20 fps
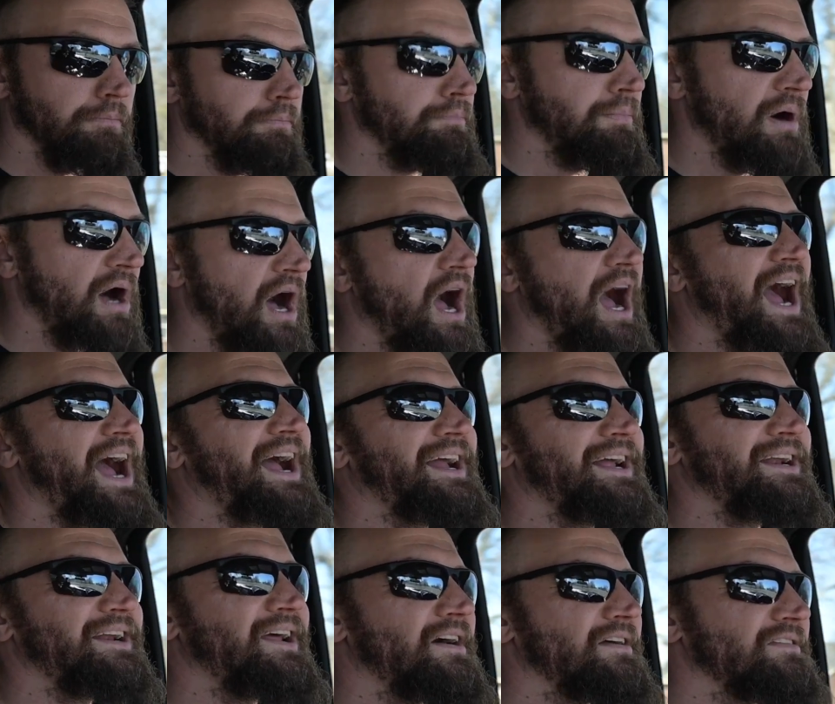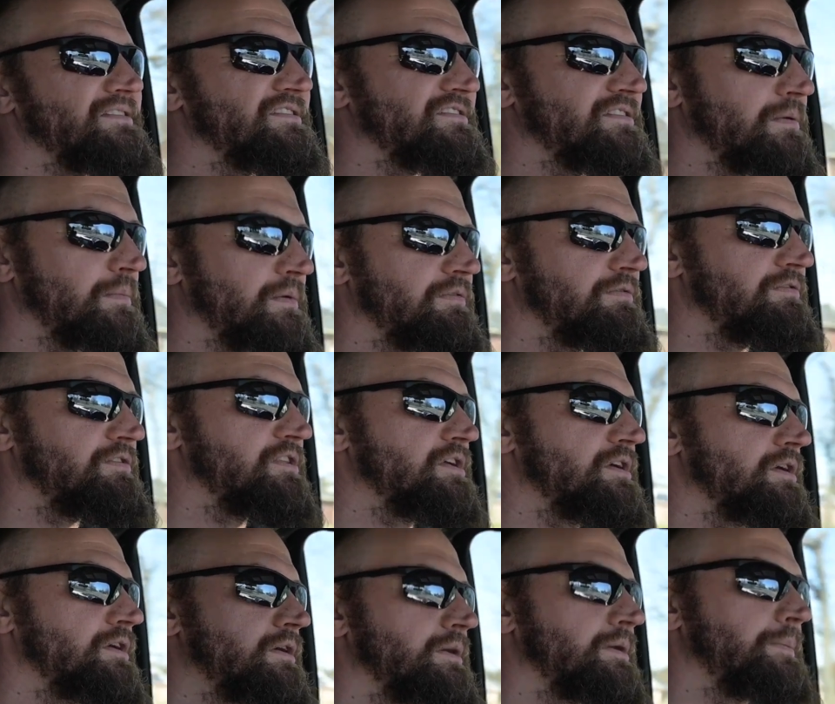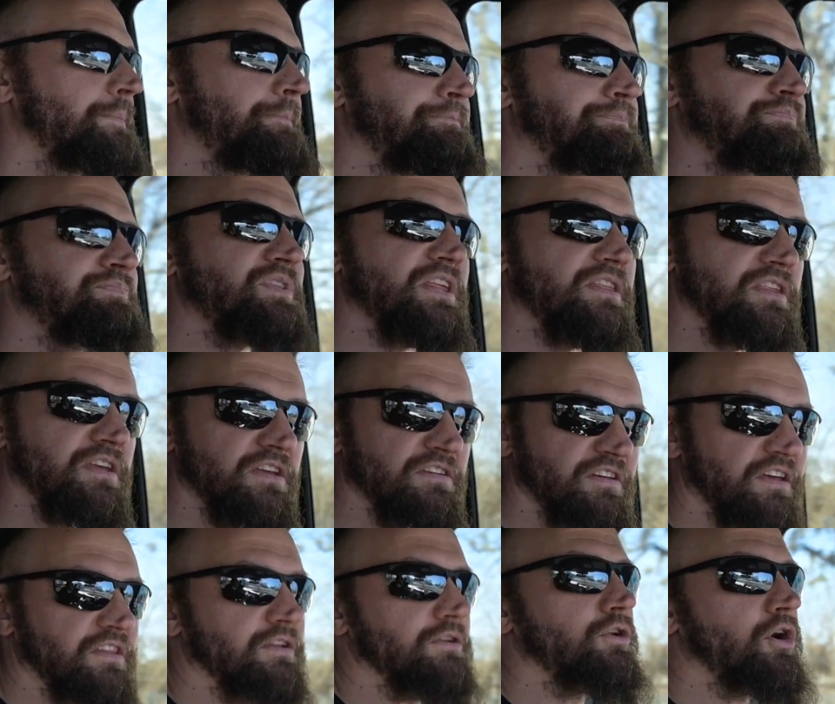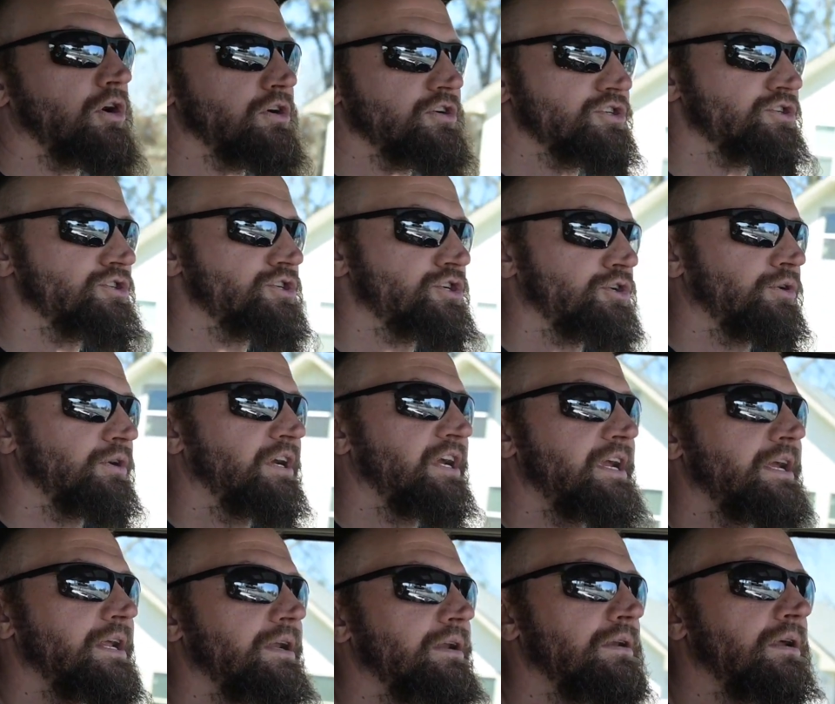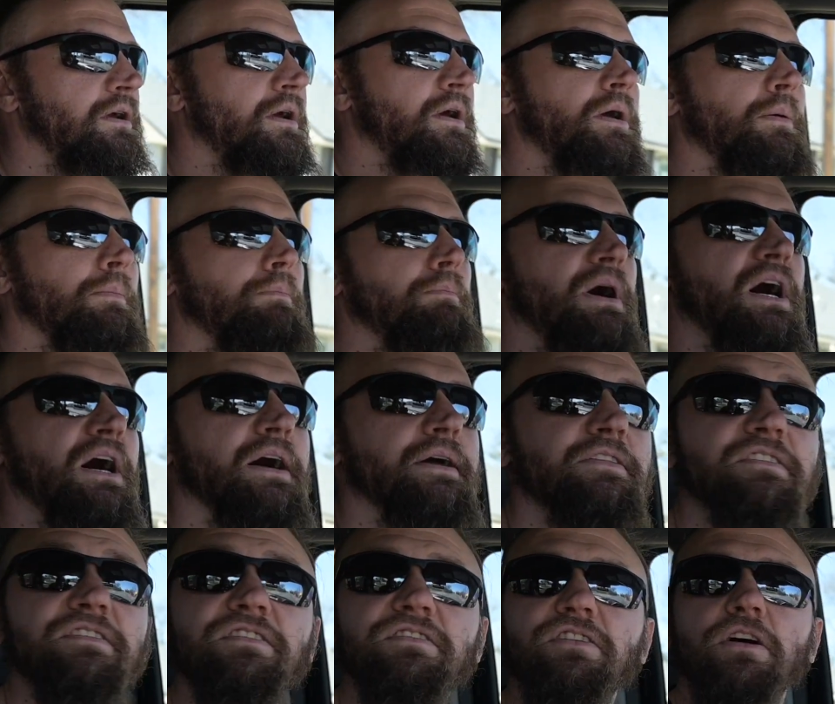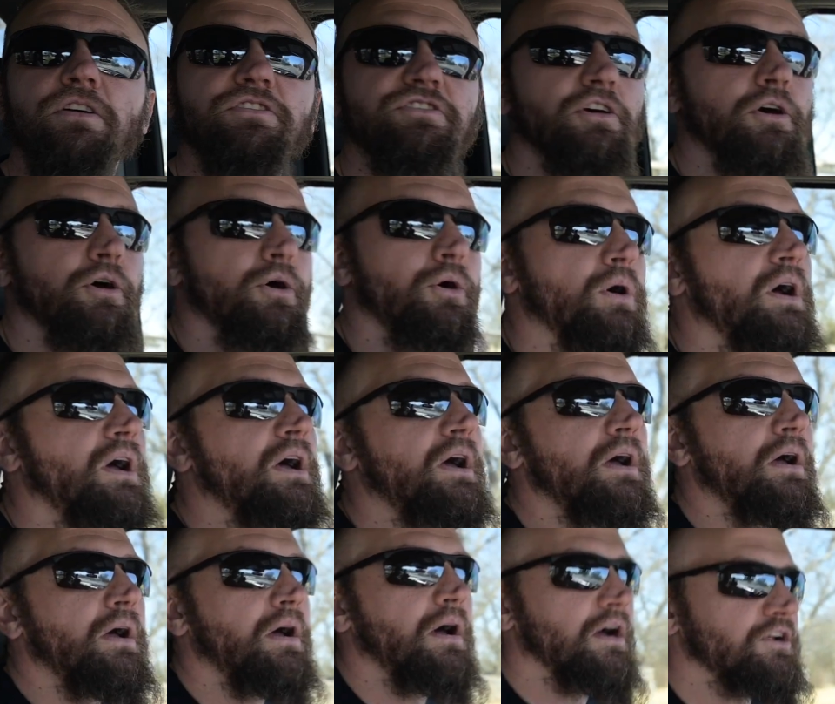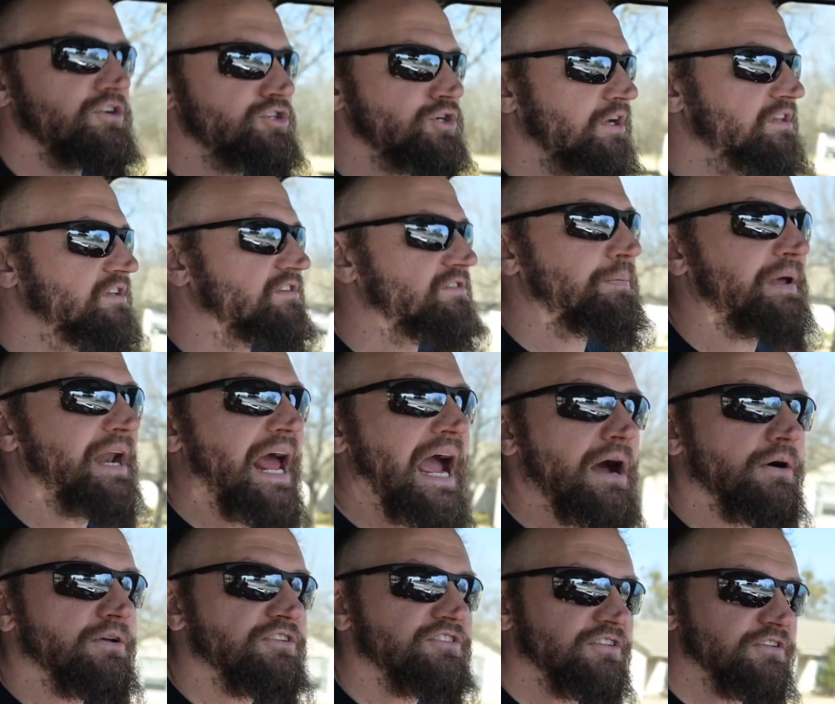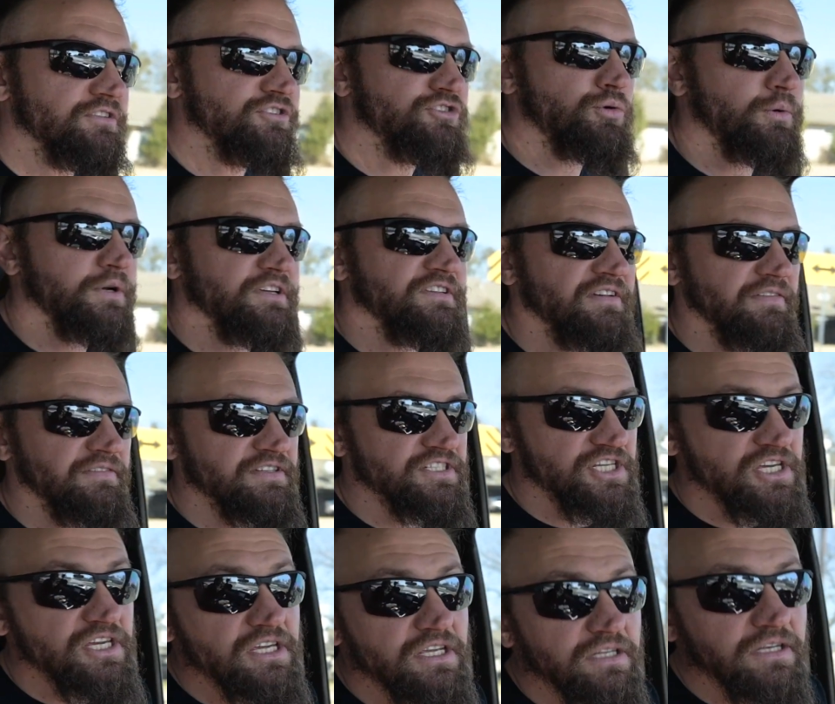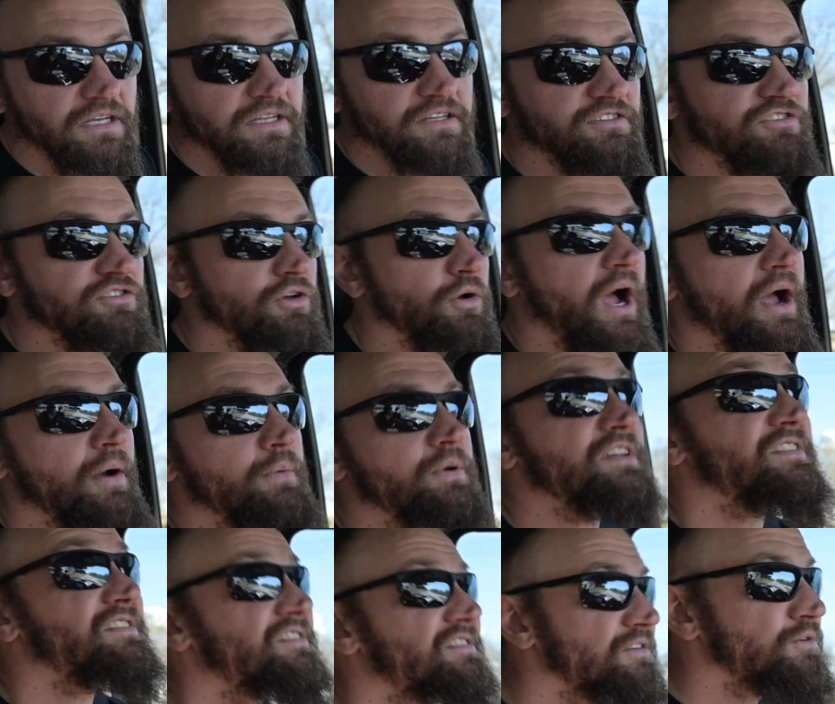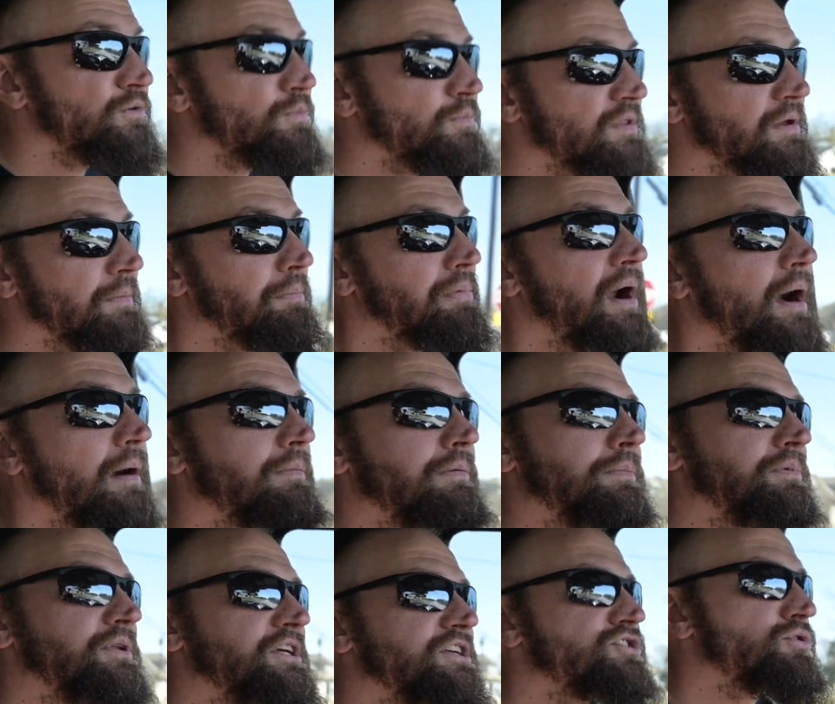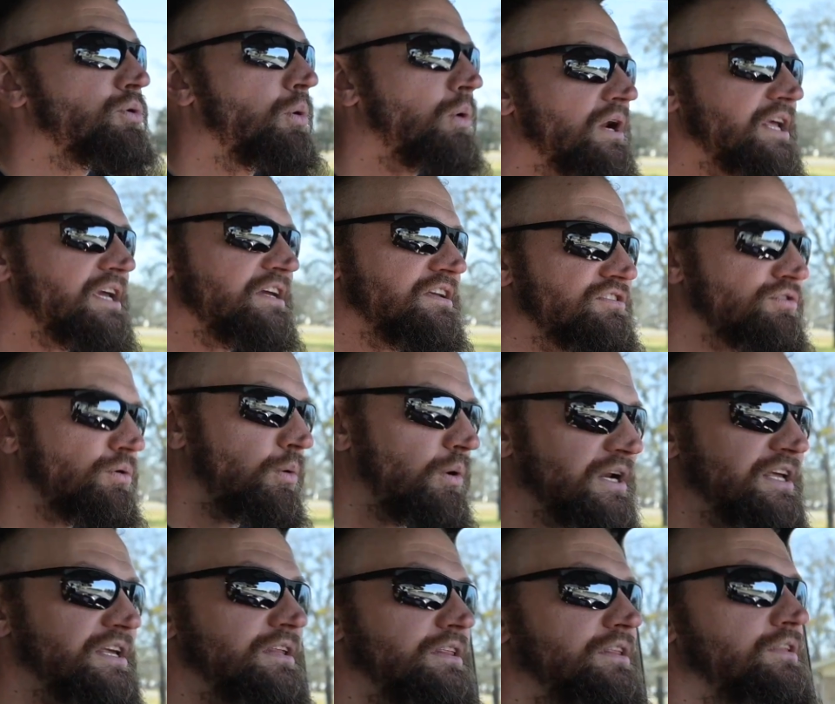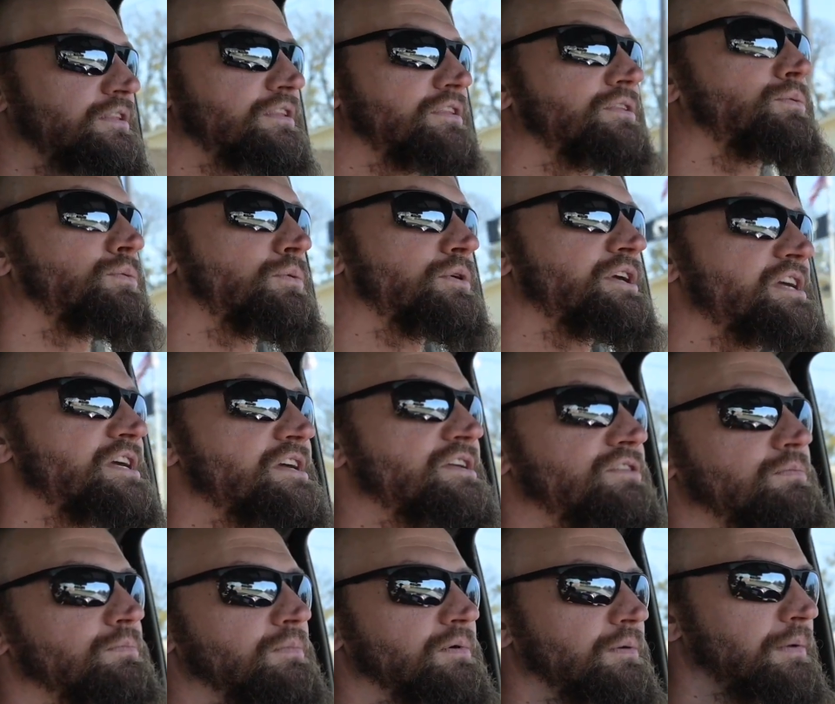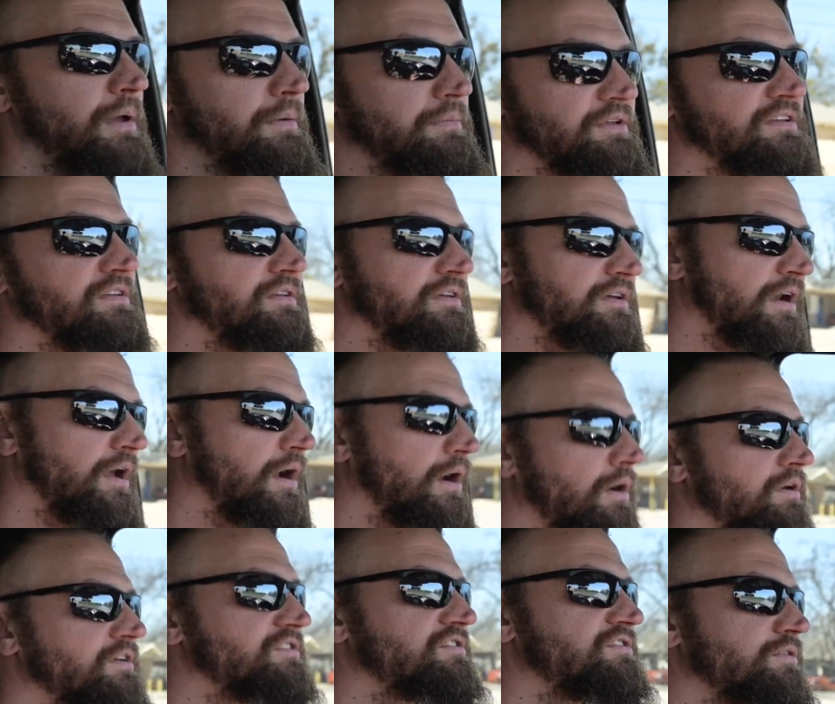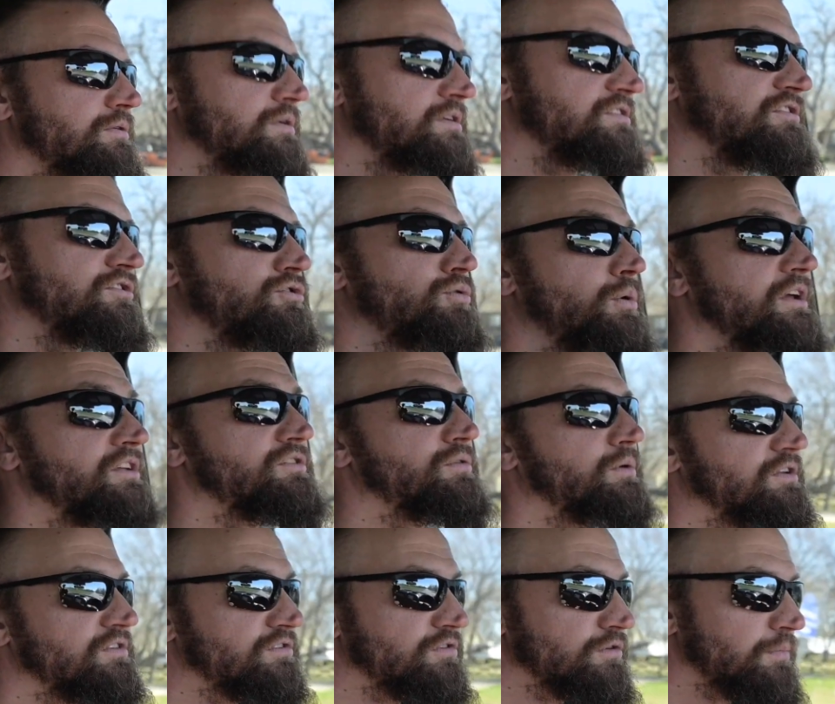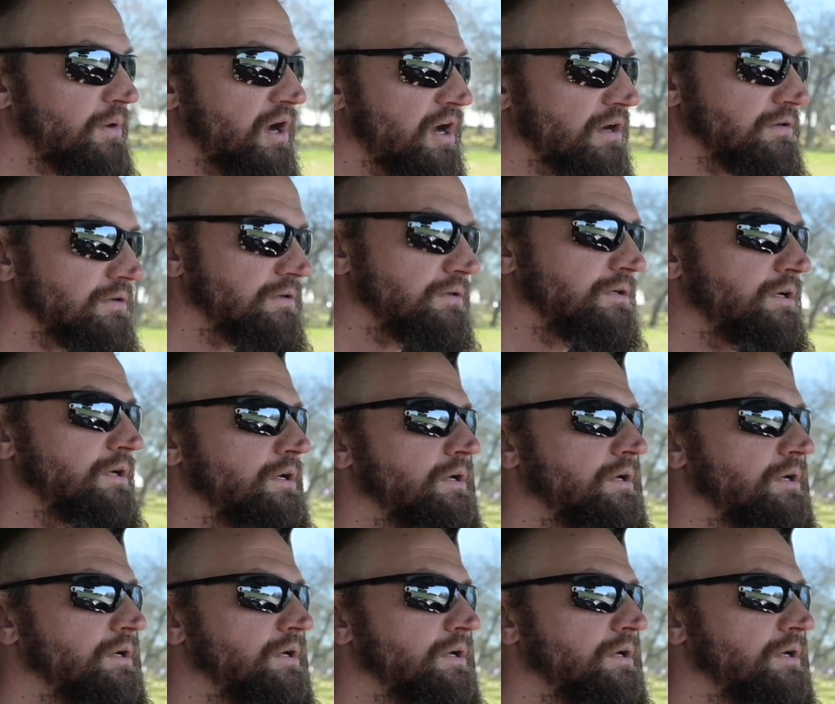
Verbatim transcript: behind on some of the things like the larger screen, but this is also a truck that's been out since 2017, and so I would assume that probably 2023, maybe, you know, as soon as a 2022 model,